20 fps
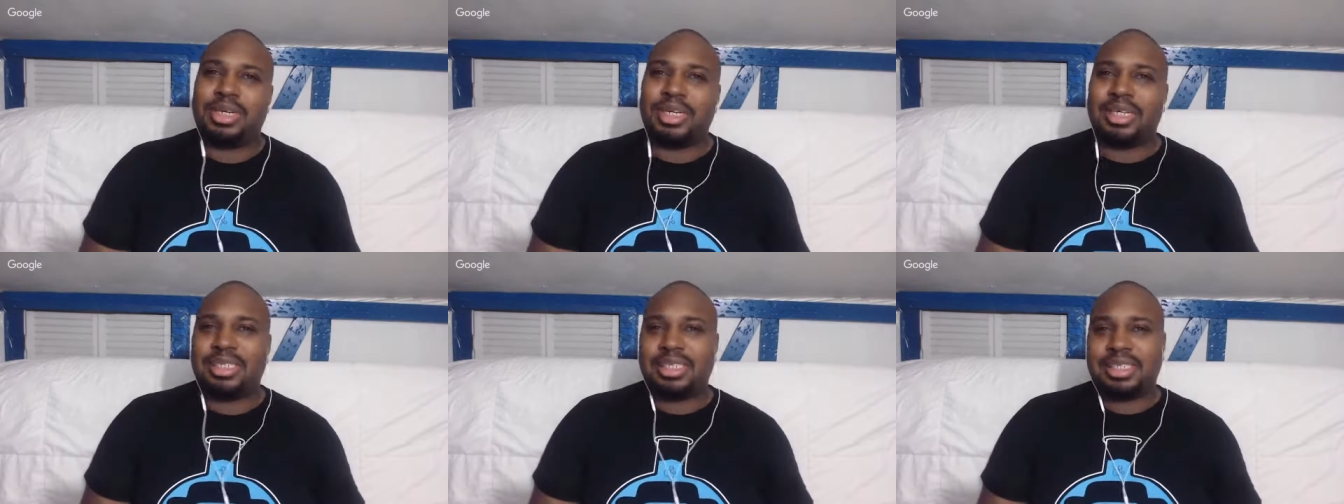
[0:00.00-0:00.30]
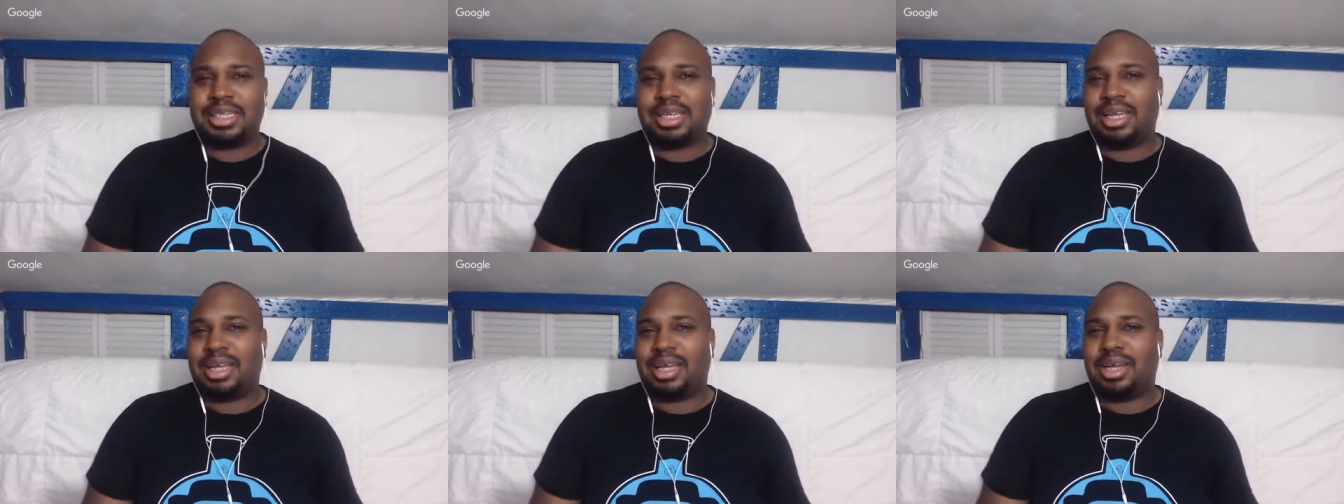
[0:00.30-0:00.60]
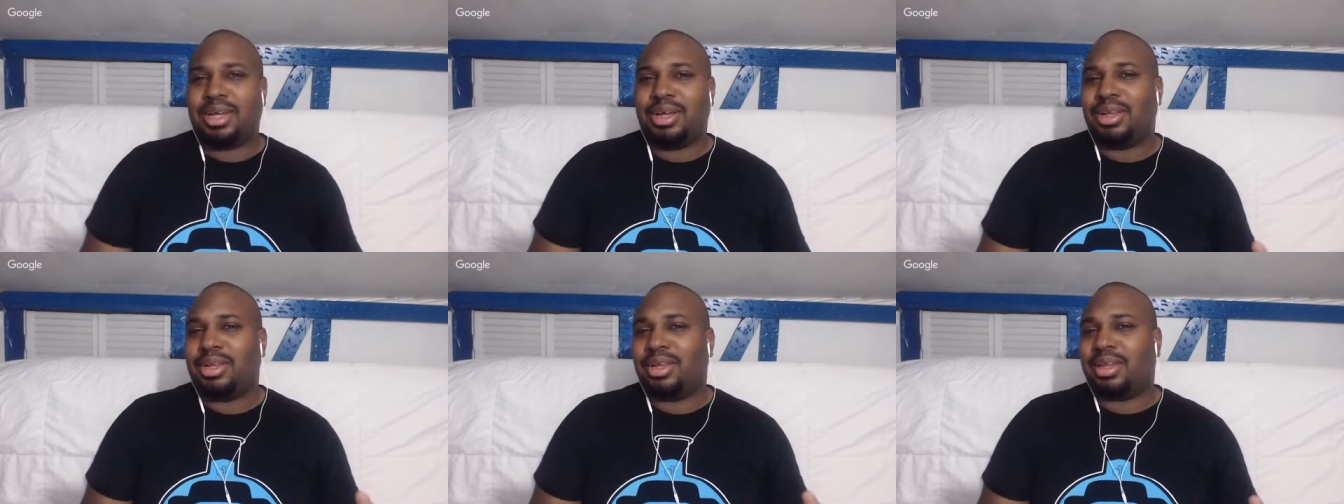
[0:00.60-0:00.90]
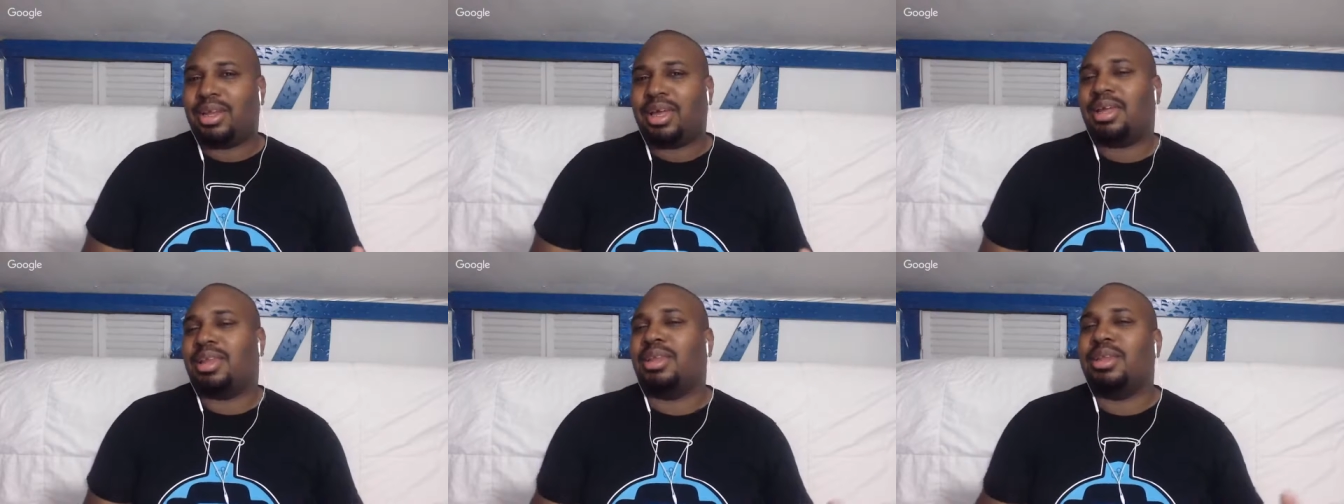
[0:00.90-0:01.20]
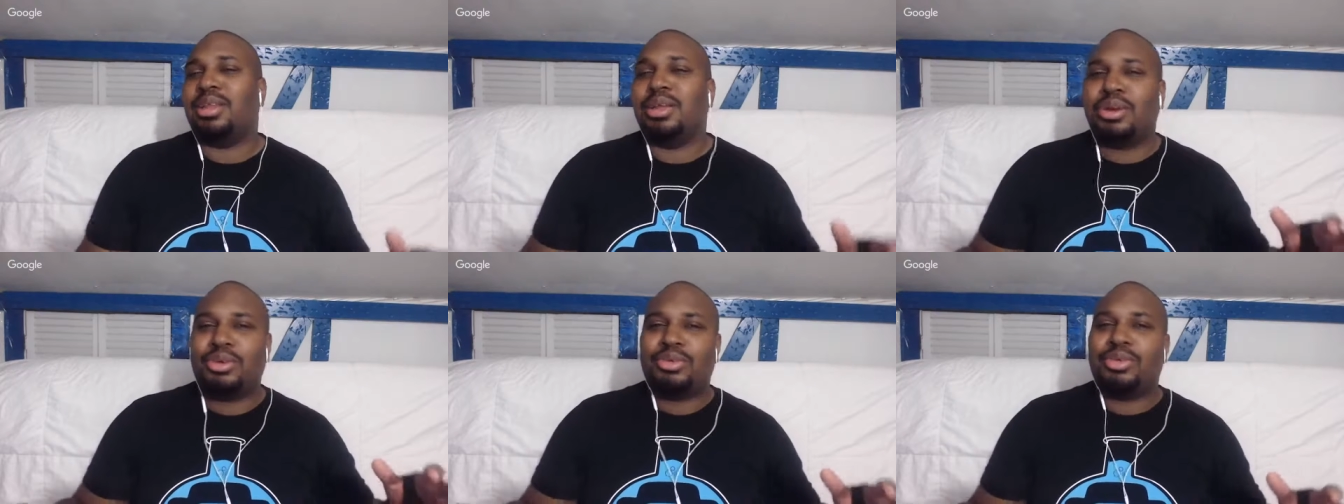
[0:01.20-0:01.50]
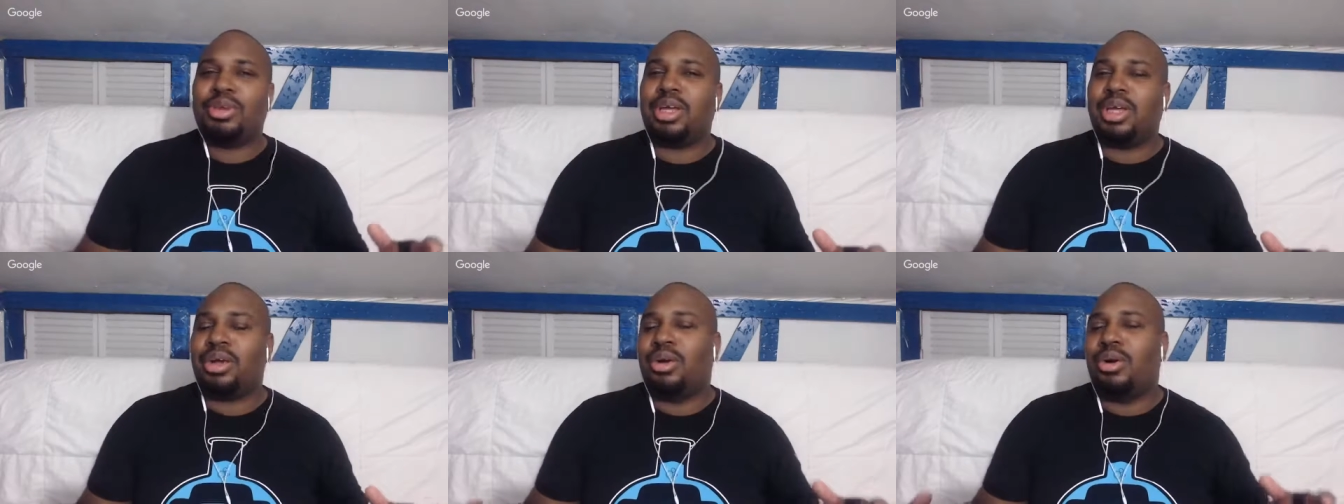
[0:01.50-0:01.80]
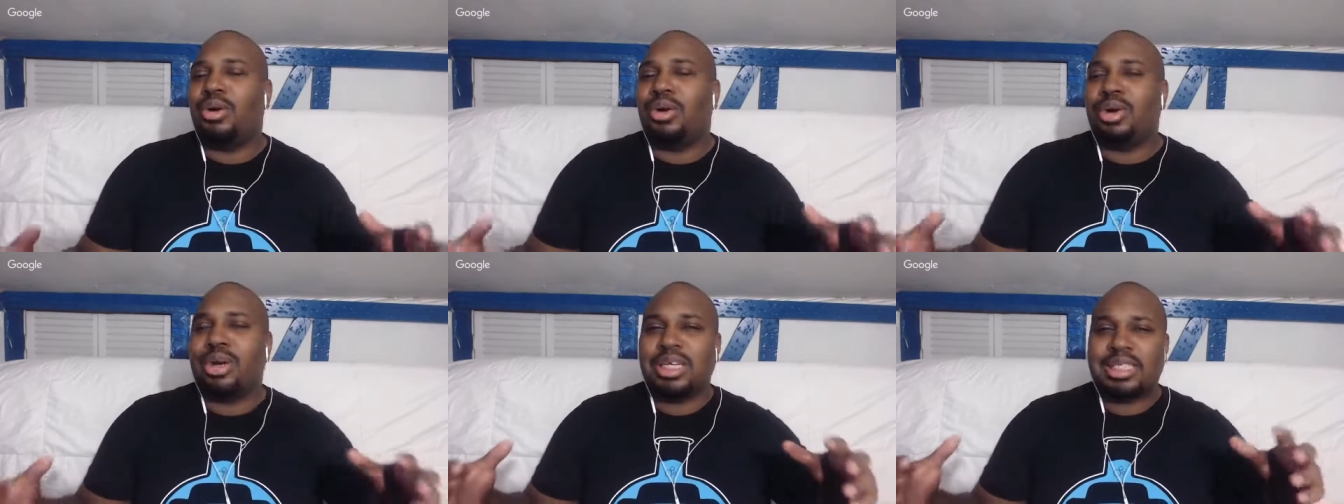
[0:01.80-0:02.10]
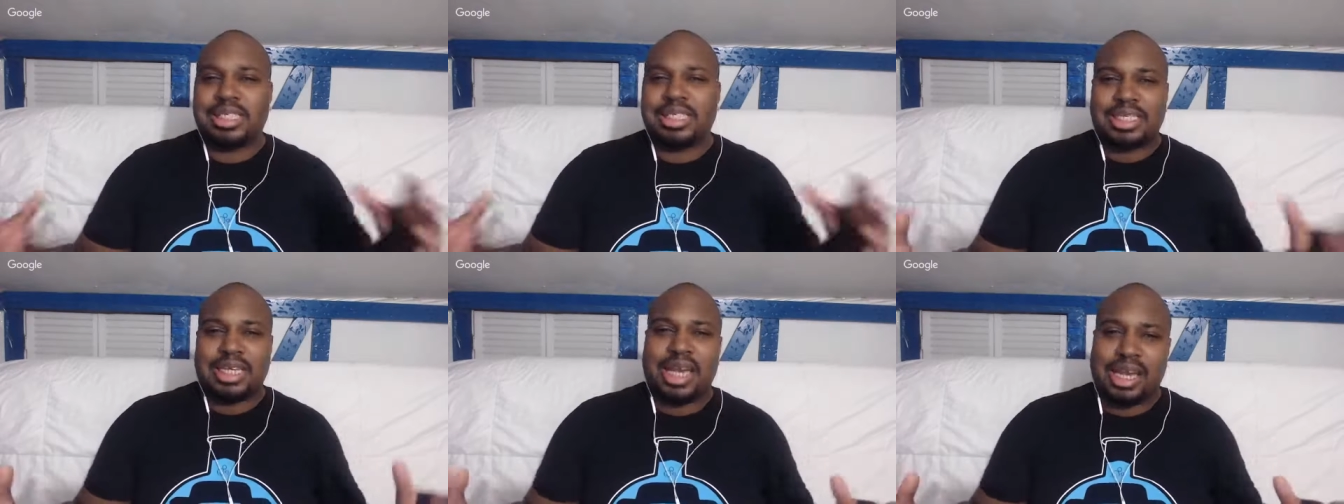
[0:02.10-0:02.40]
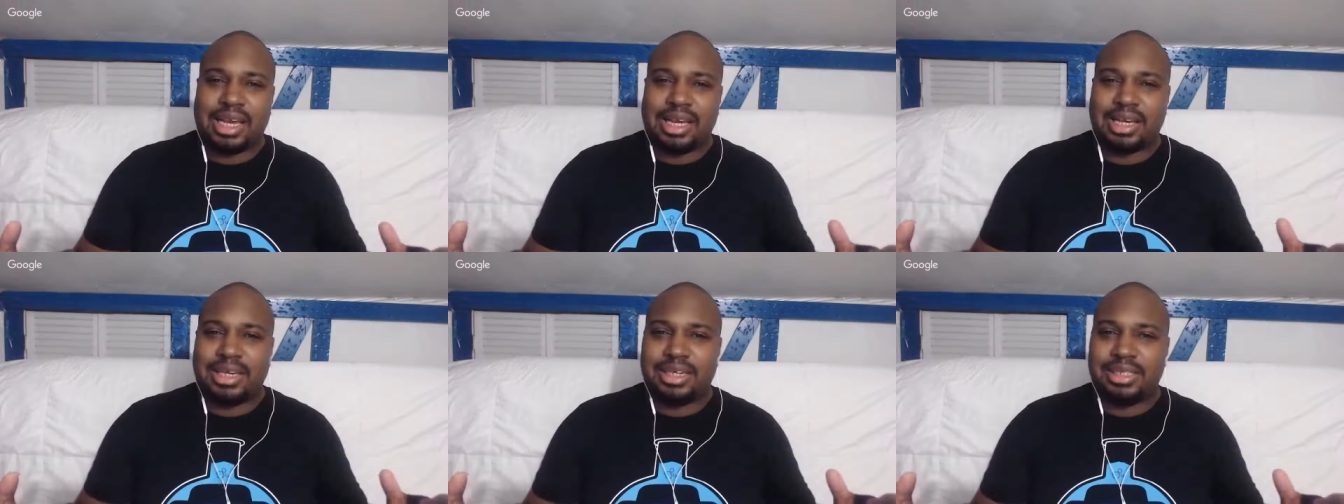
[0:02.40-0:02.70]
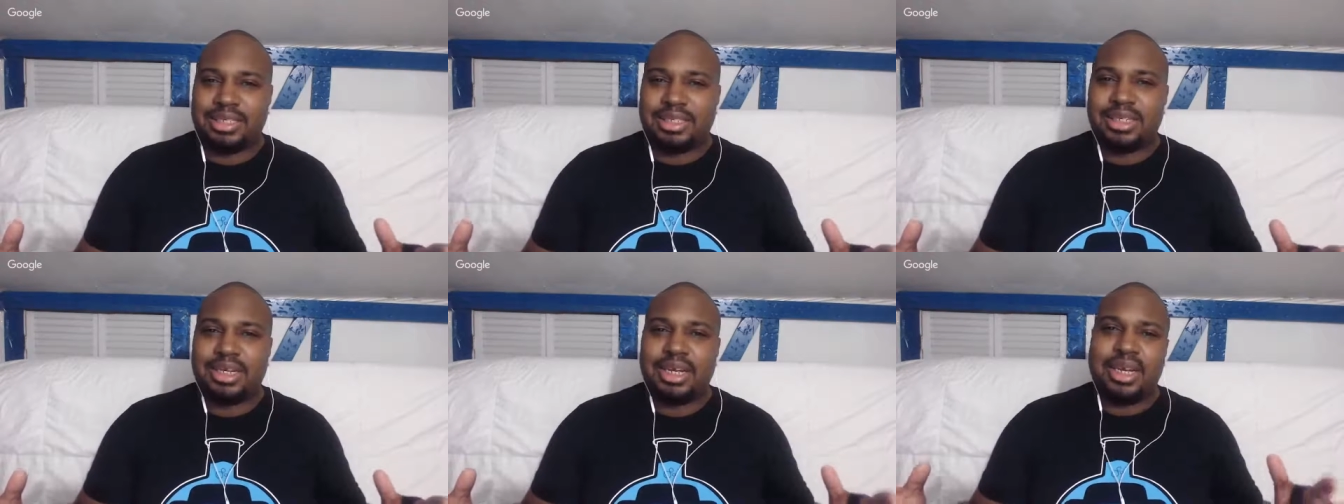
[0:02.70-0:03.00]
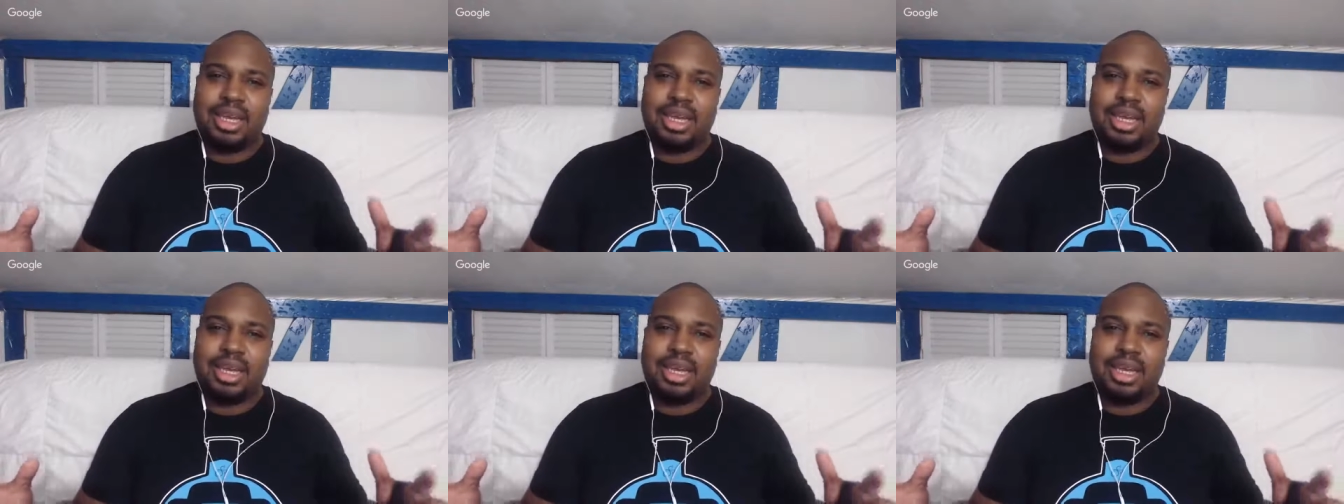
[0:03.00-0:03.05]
He's sitting like literally on a stage,